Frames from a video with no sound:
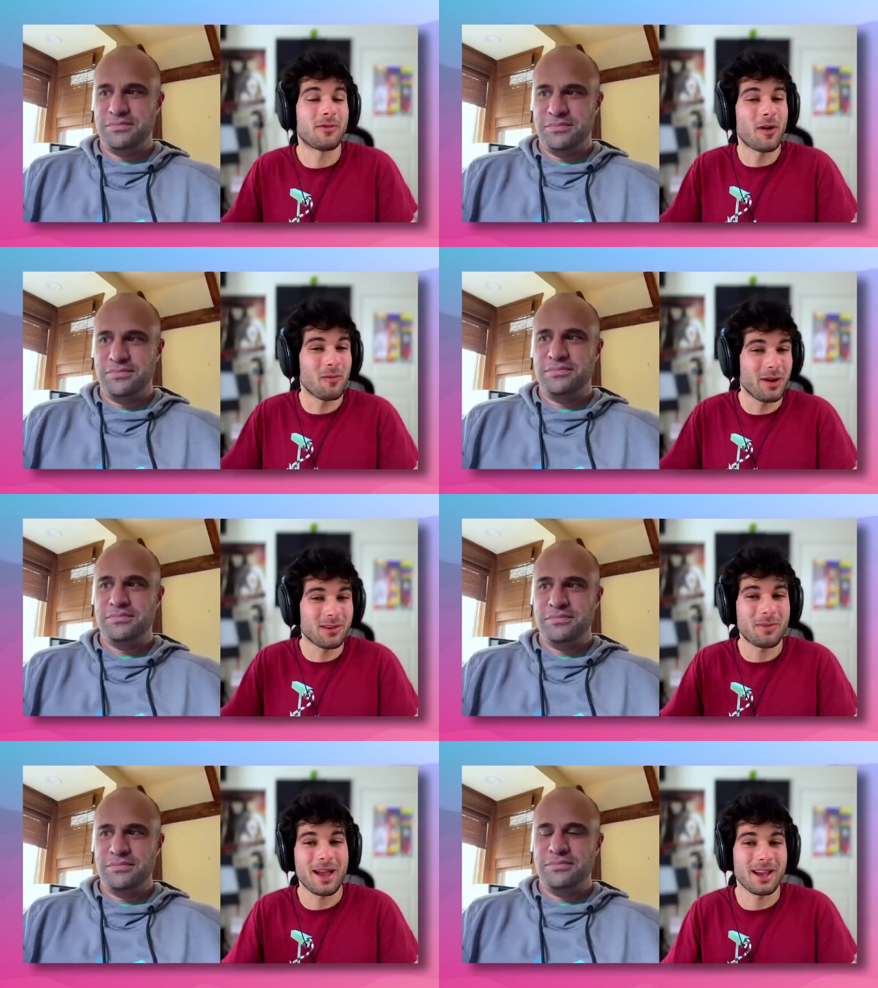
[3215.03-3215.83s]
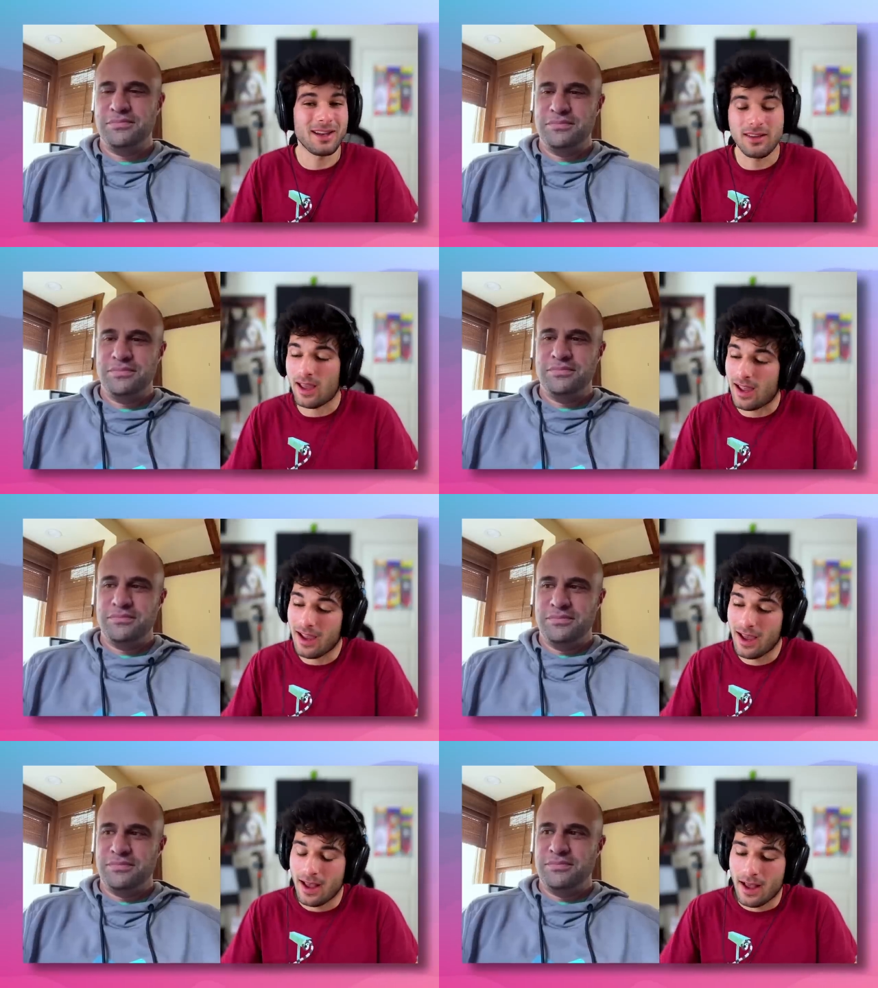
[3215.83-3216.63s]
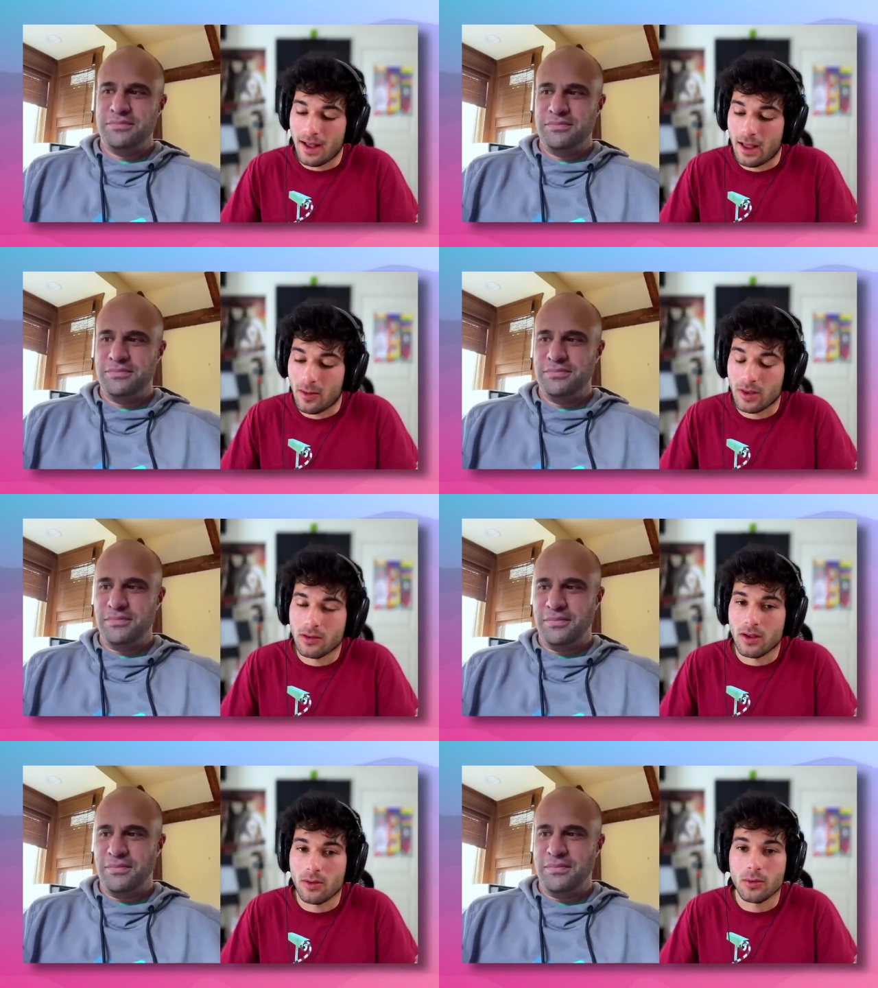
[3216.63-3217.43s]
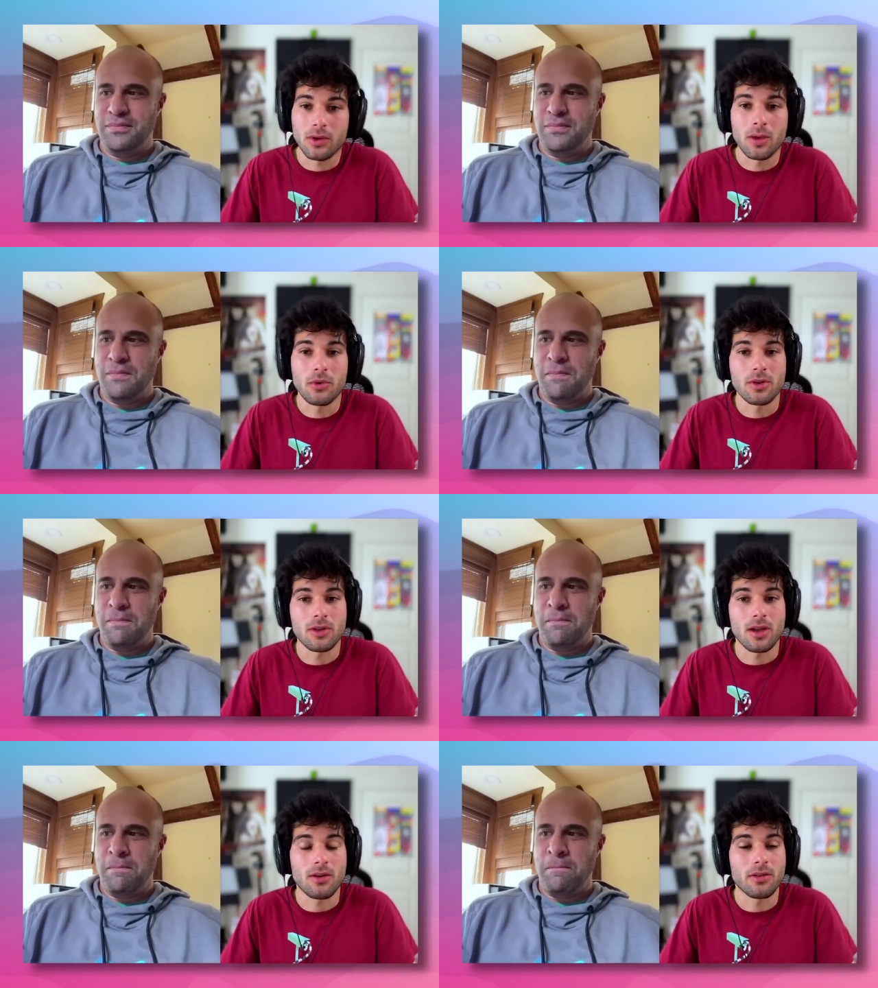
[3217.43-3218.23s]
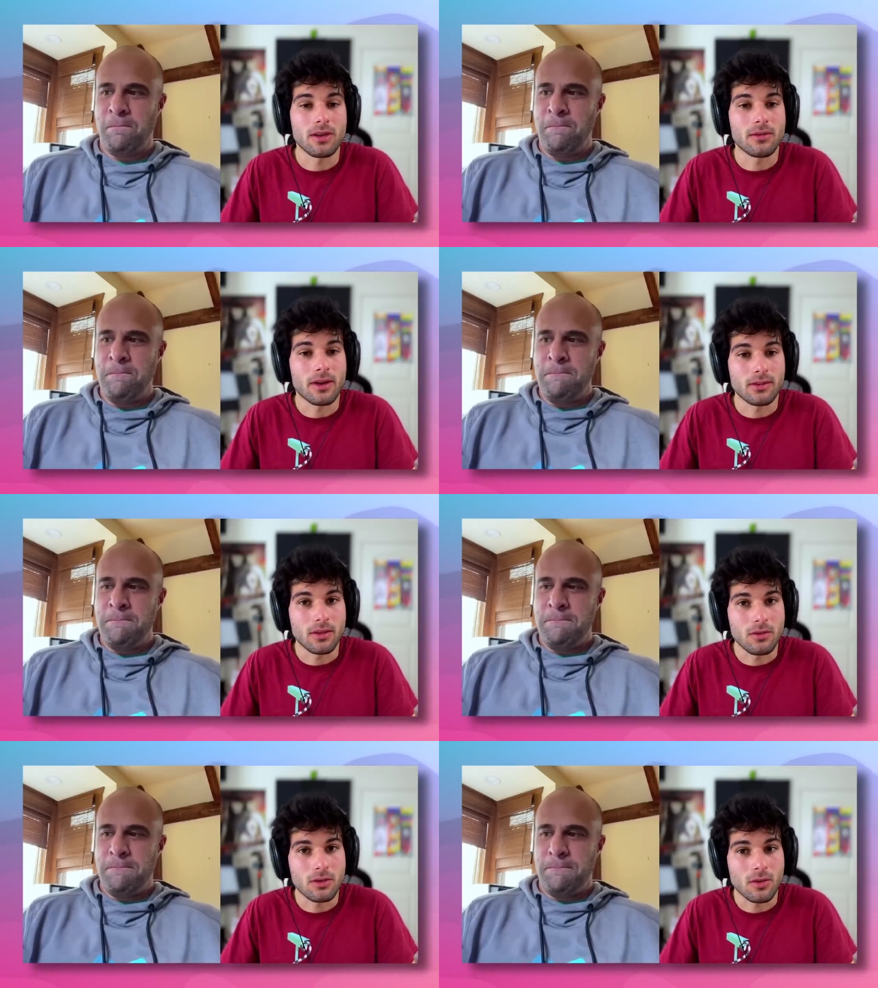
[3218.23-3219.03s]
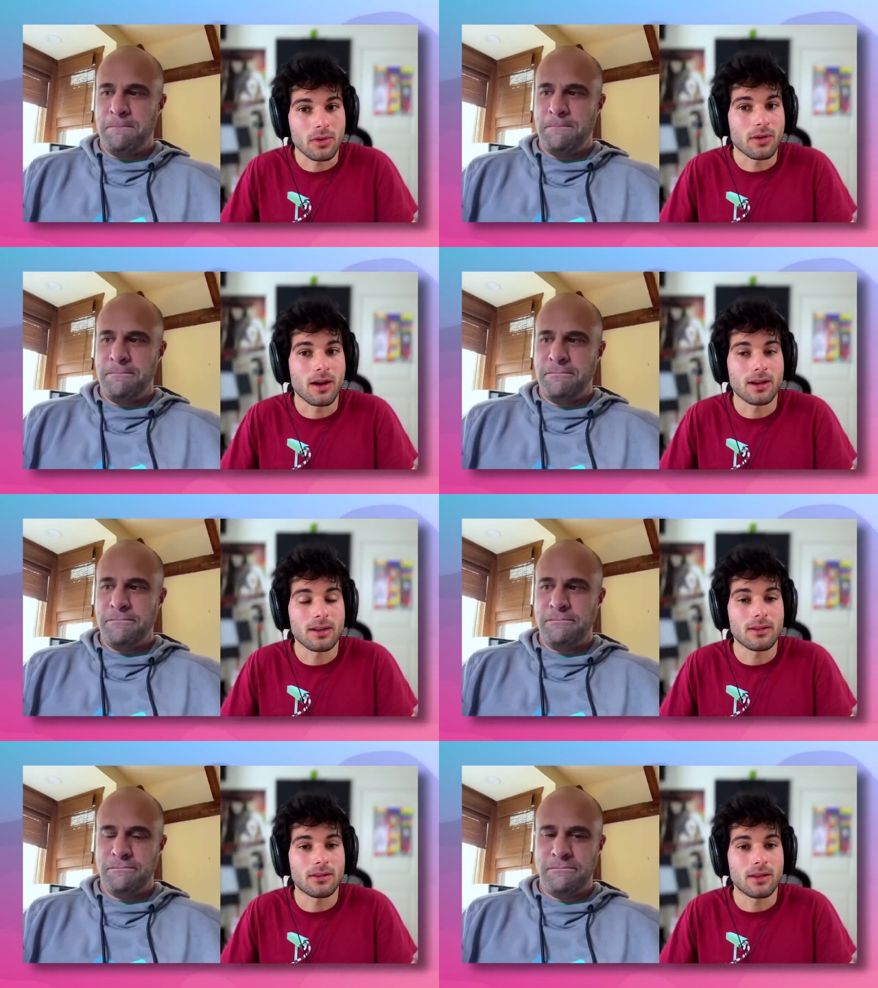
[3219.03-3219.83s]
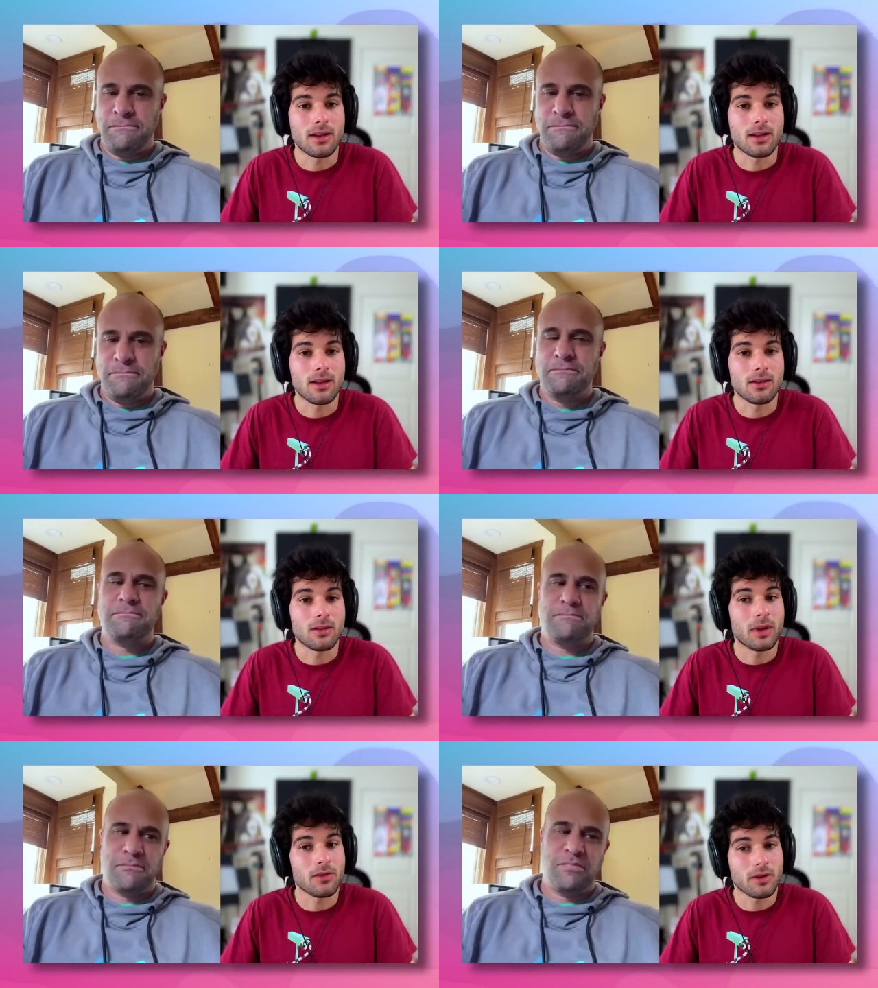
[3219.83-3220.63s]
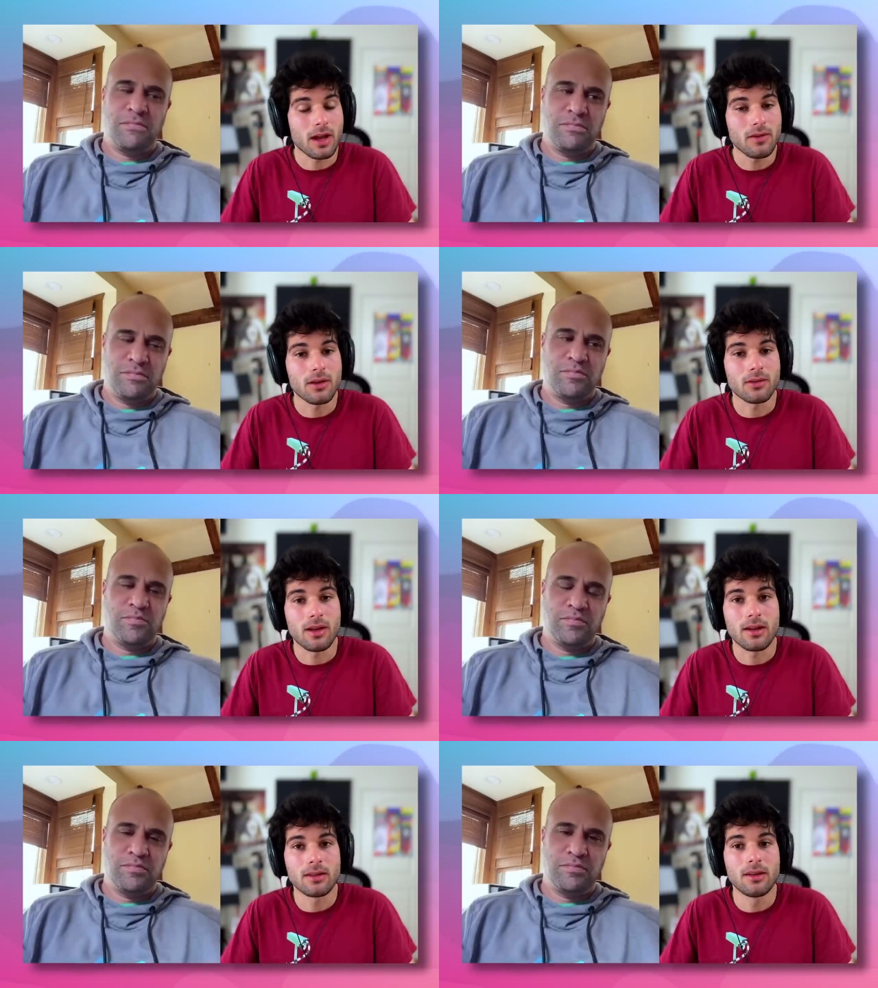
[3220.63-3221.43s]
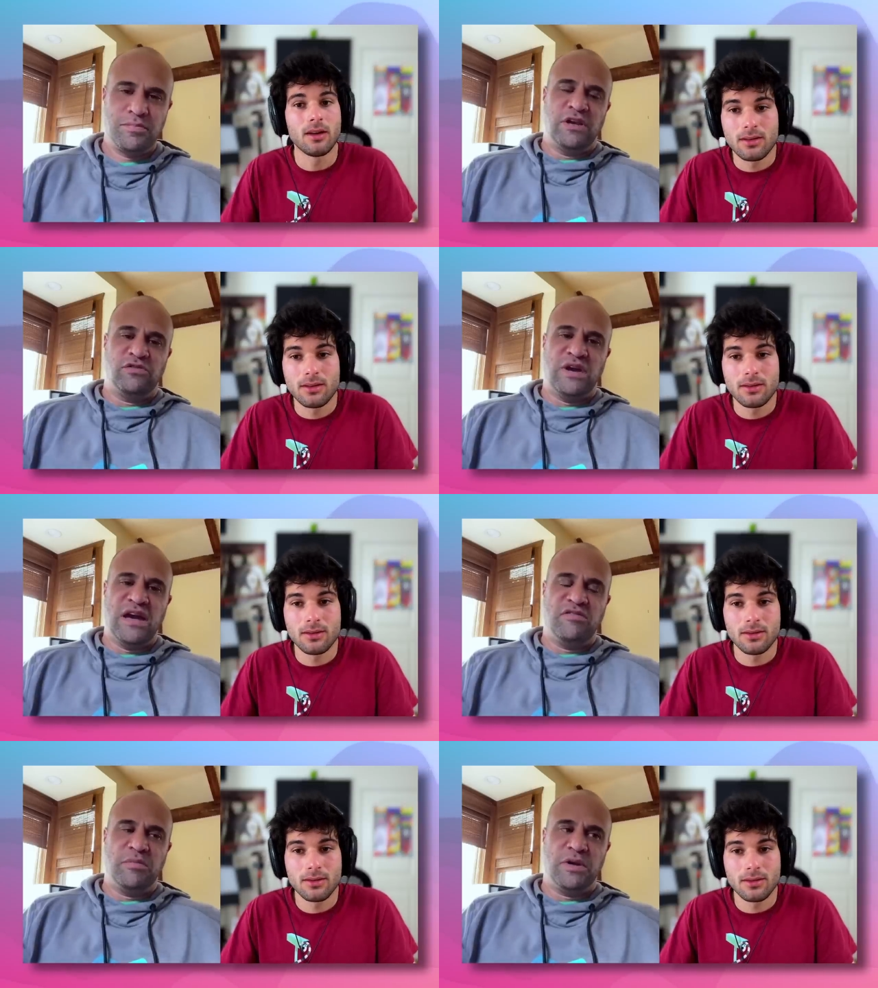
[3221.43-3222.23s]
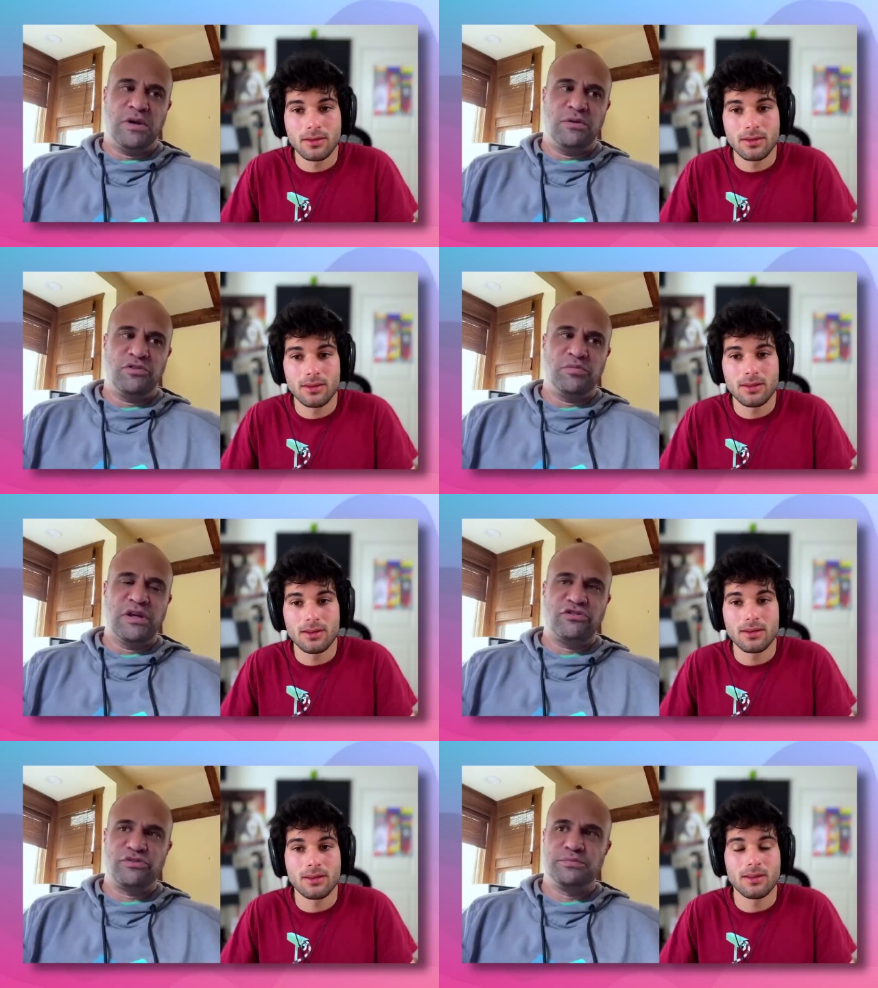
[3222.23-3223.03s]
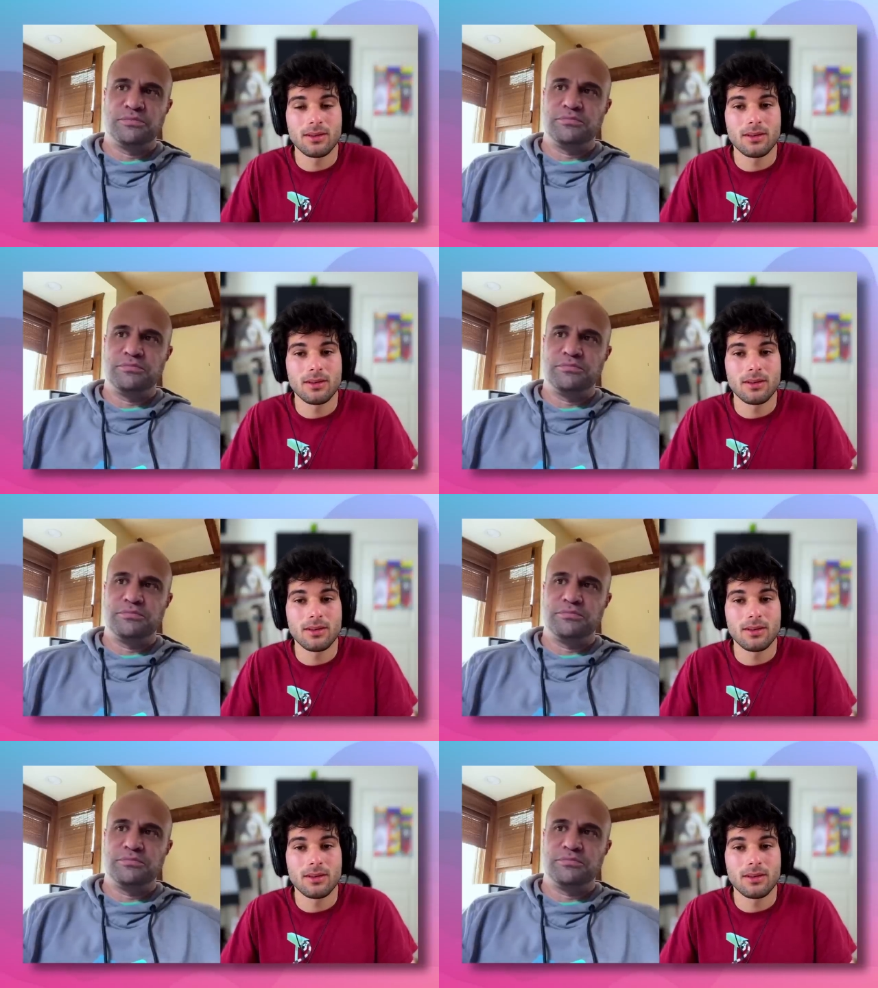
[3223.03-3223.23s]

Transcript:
Speaker 1: phone books back in the day. Um, and so I really appreciate all the advice that you share with our audience, and it's a pleasure to
Speaker 2: have you here today. Thanks for having me. Always a pleasure.